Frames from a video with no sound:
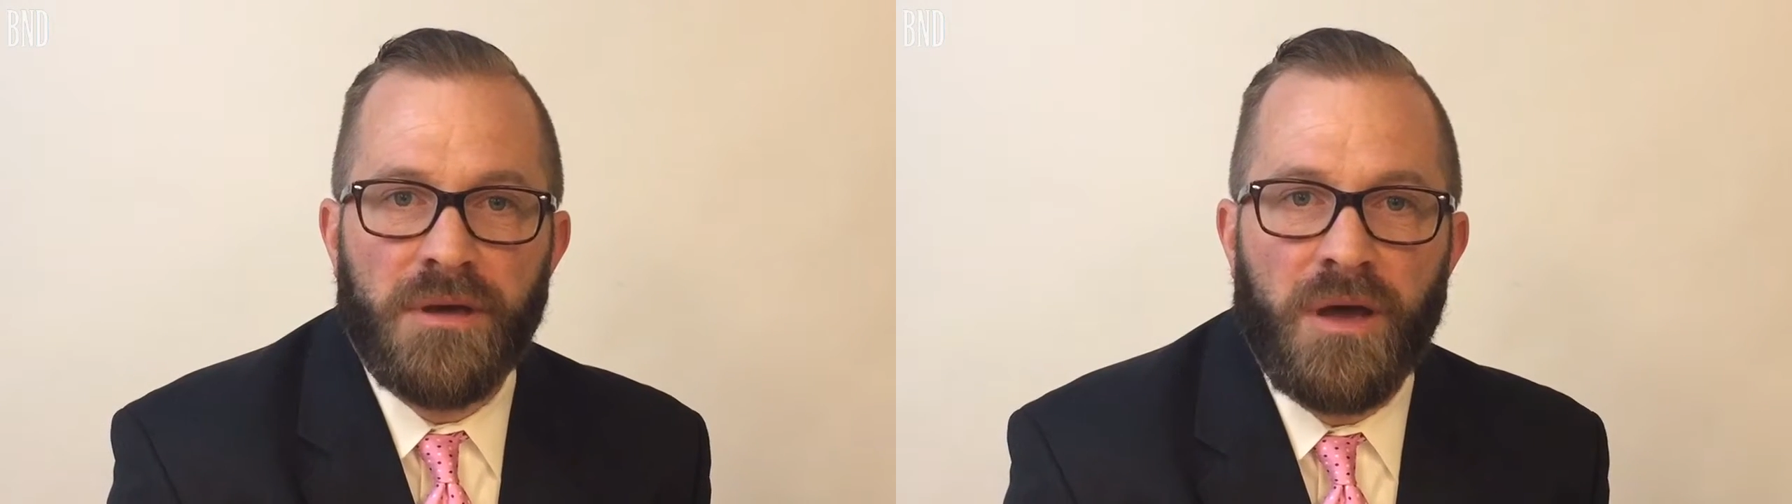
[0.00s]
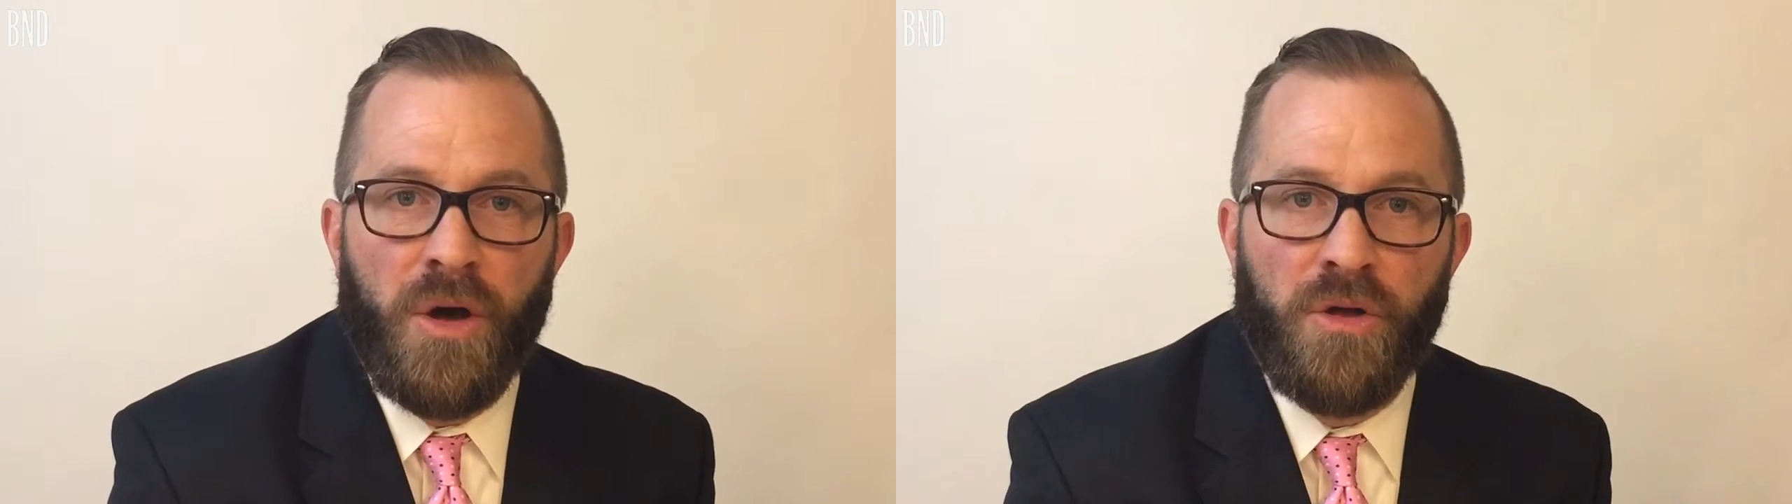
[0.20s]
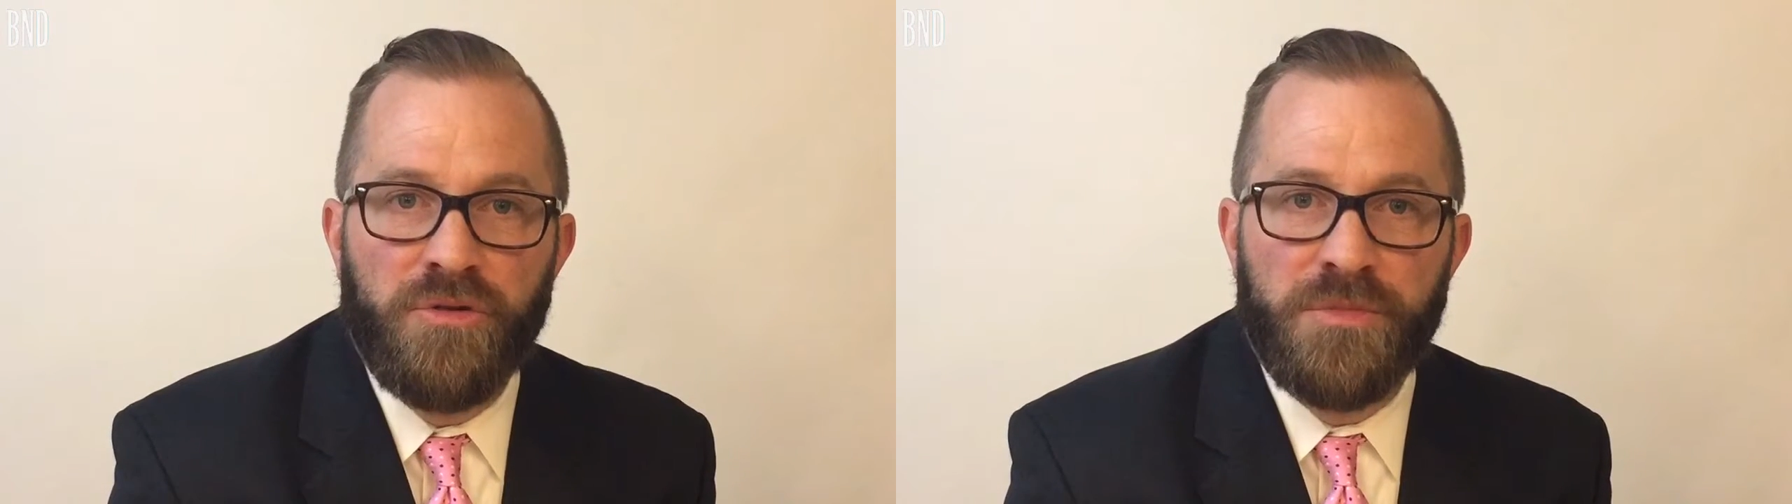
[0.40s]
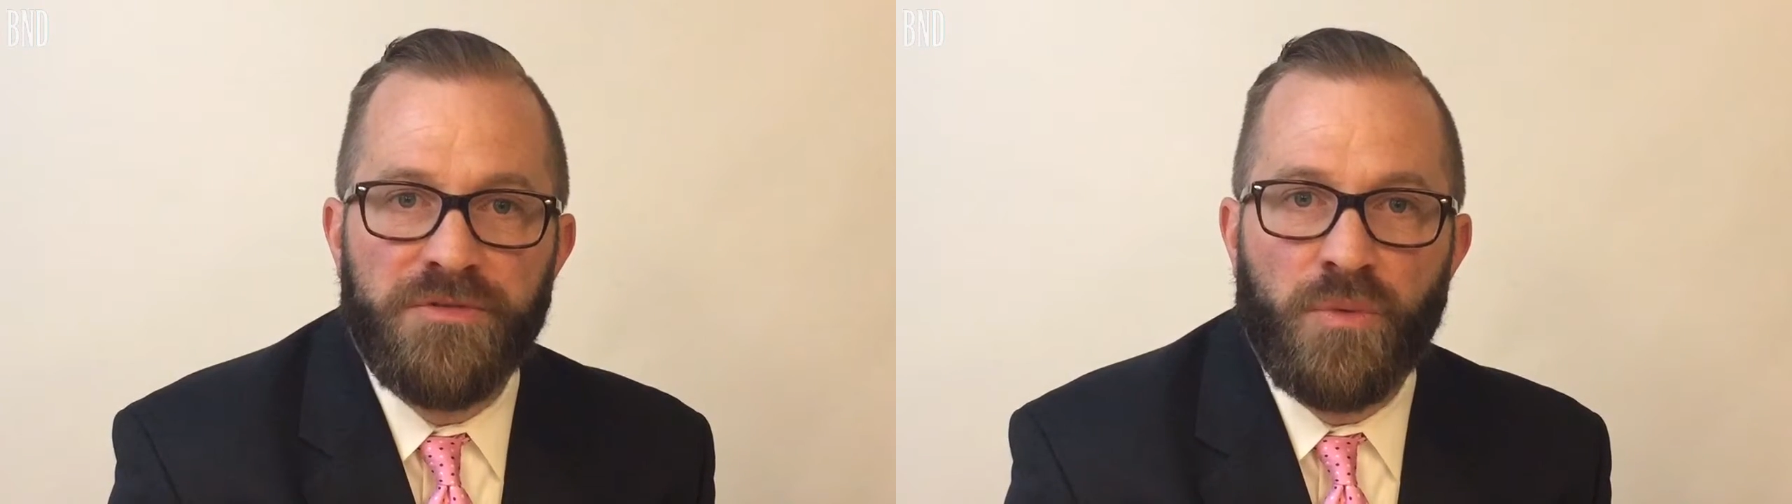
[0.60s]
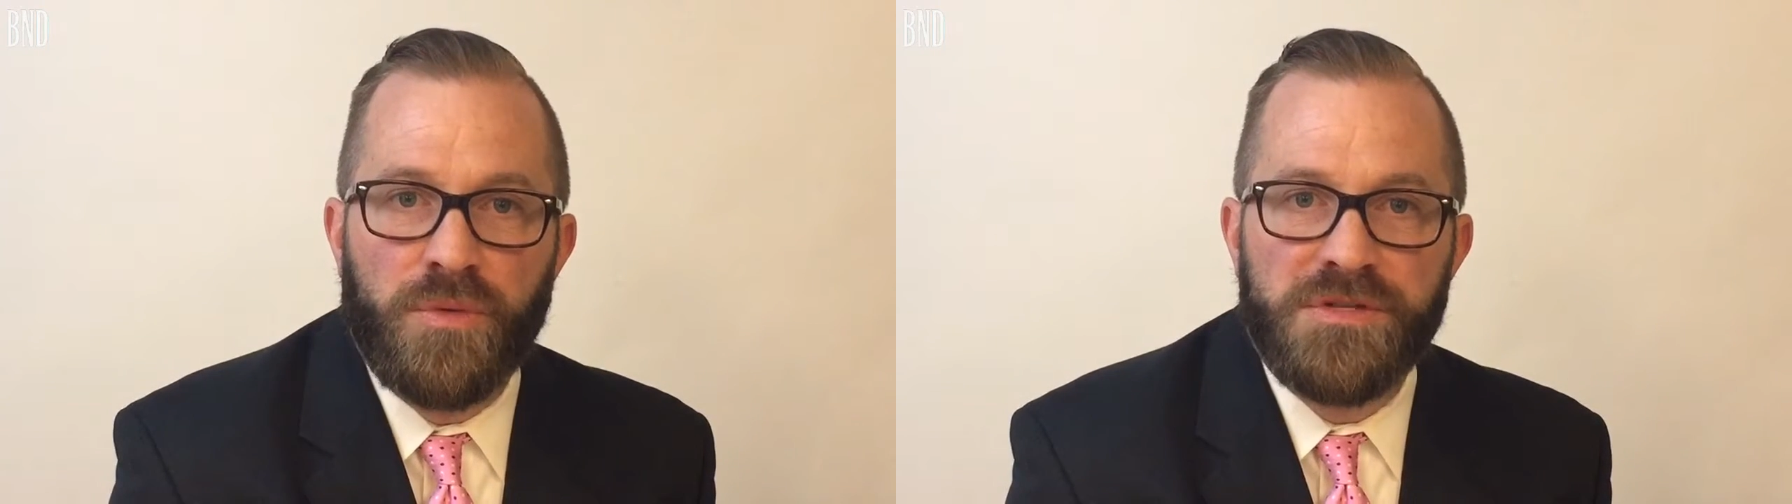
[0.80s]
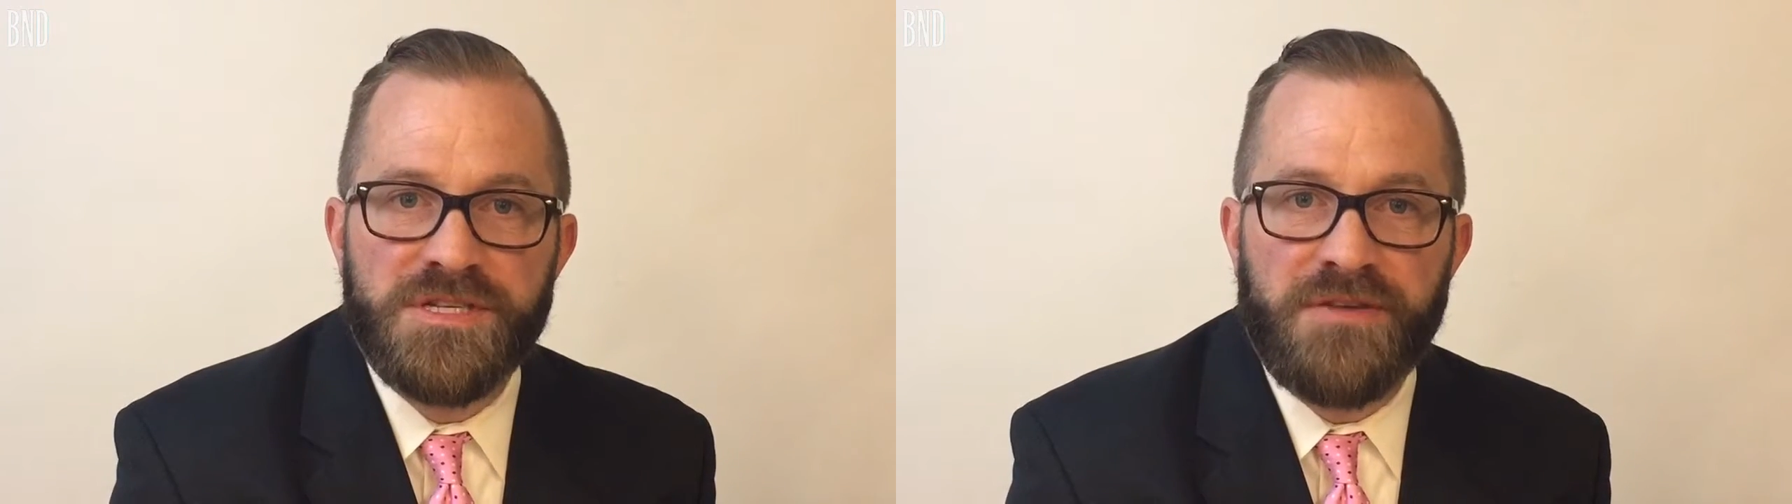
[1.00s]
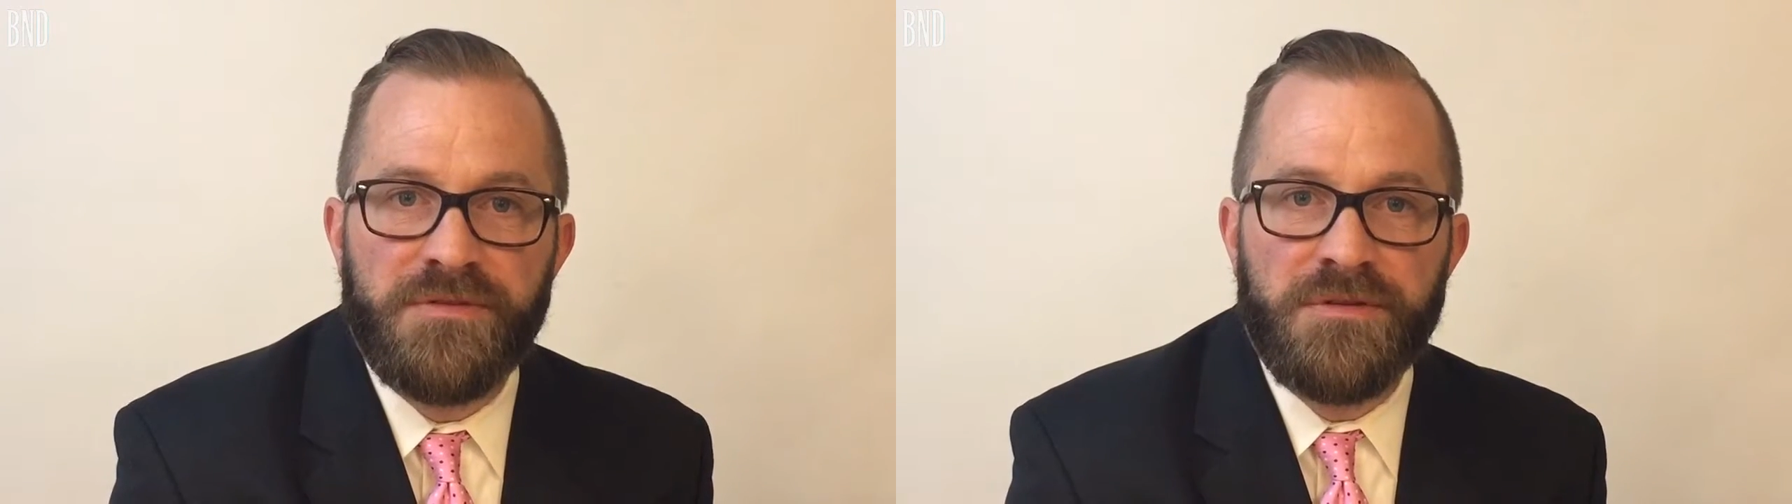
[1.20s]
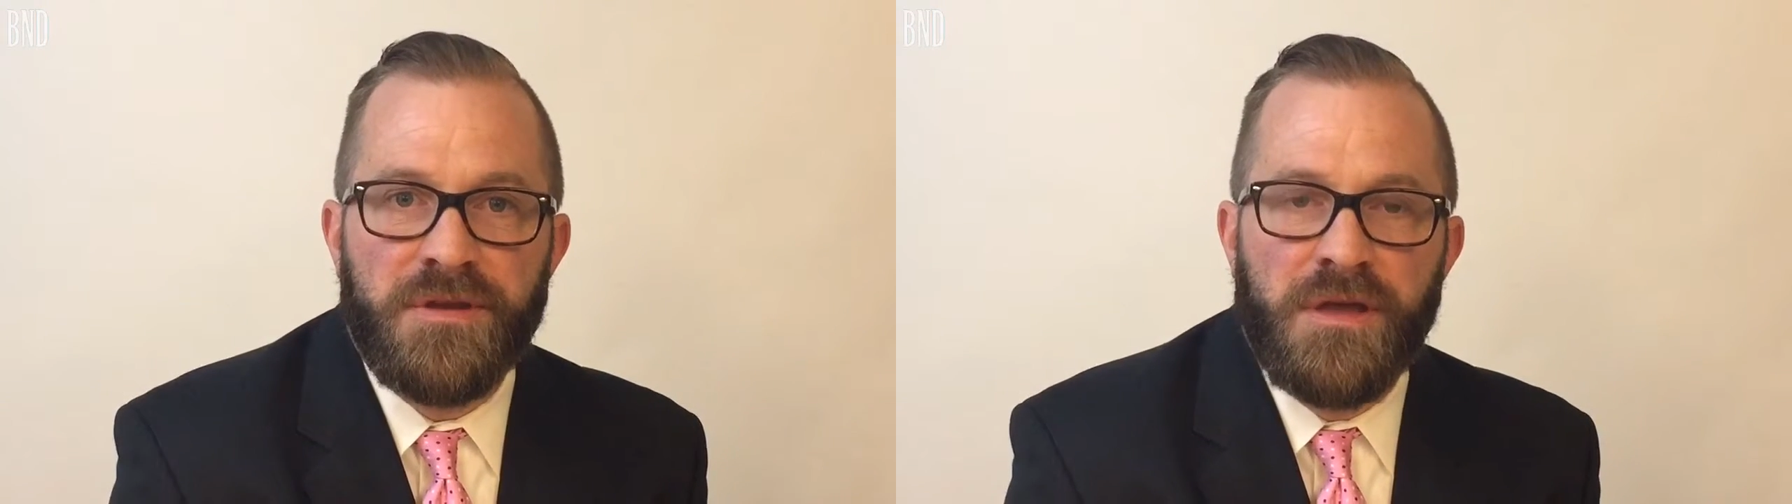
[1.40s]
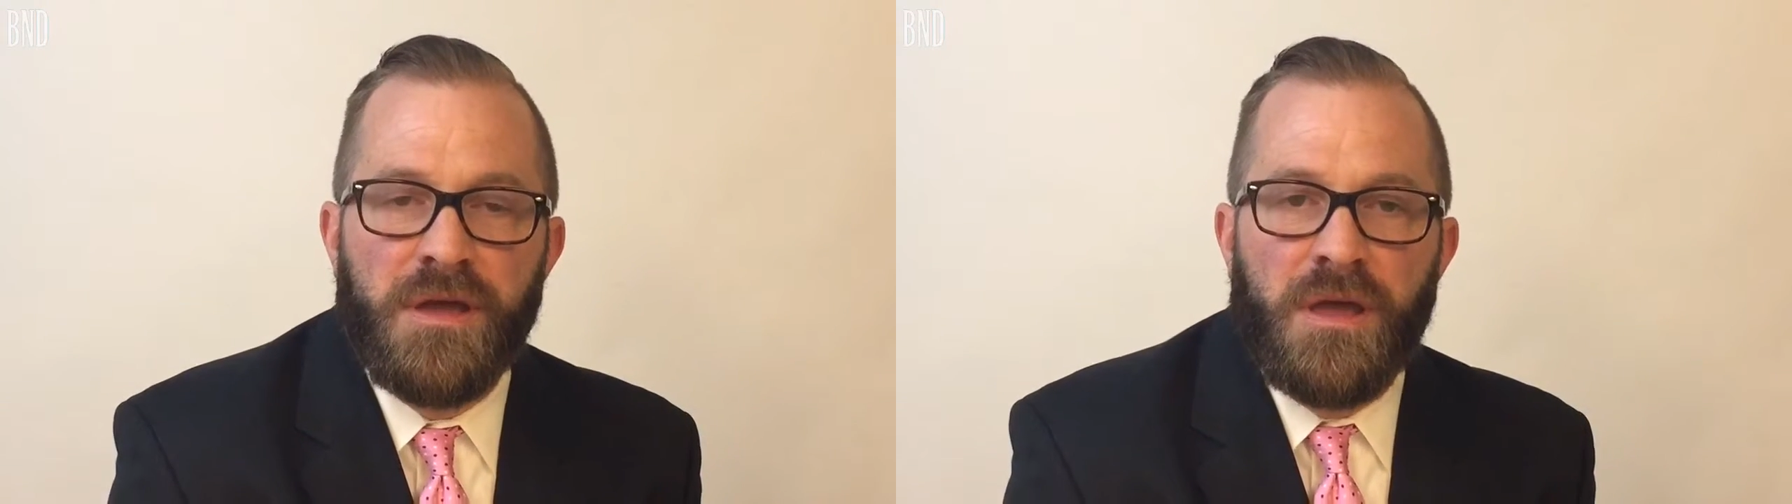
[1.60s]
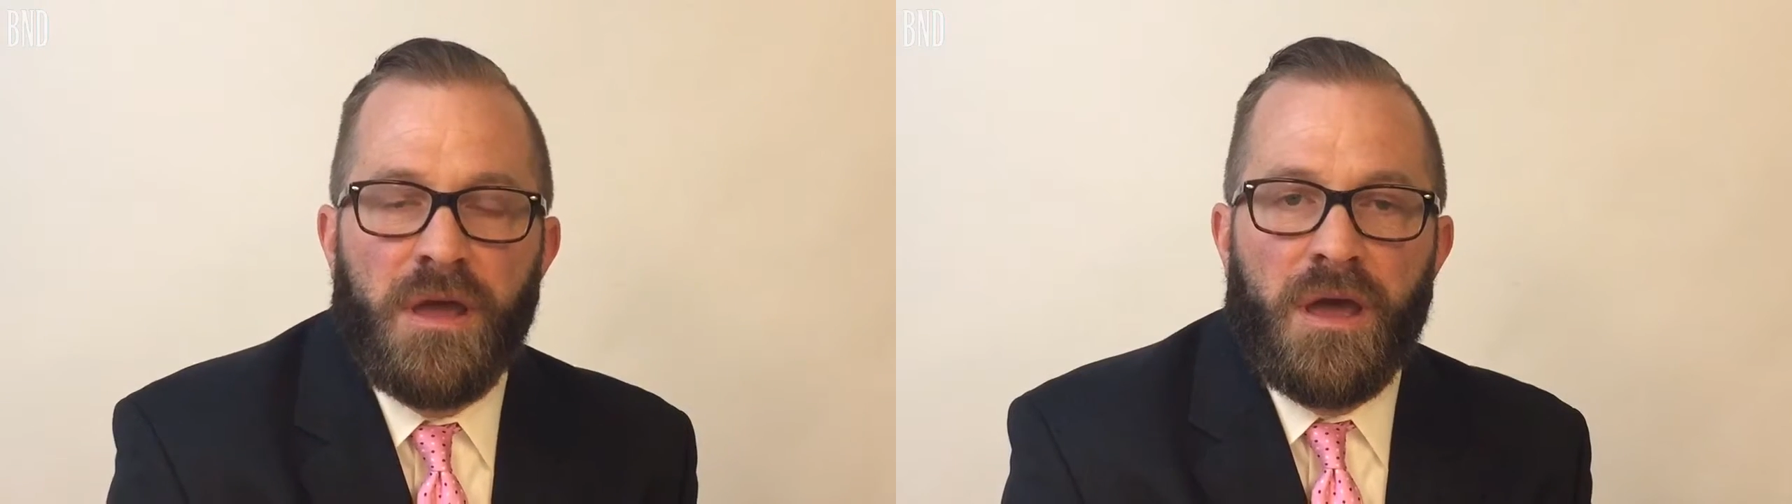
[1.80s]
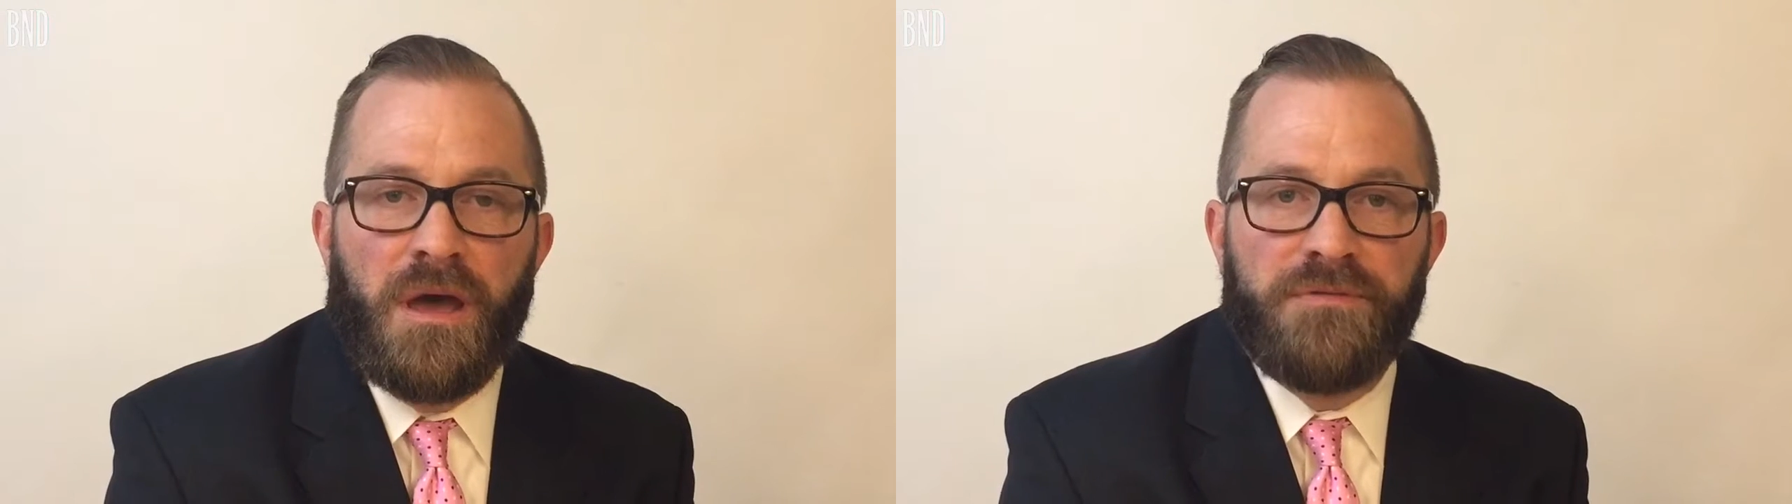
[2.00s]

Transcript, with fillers: uh, Alderman of Ward 7 uh,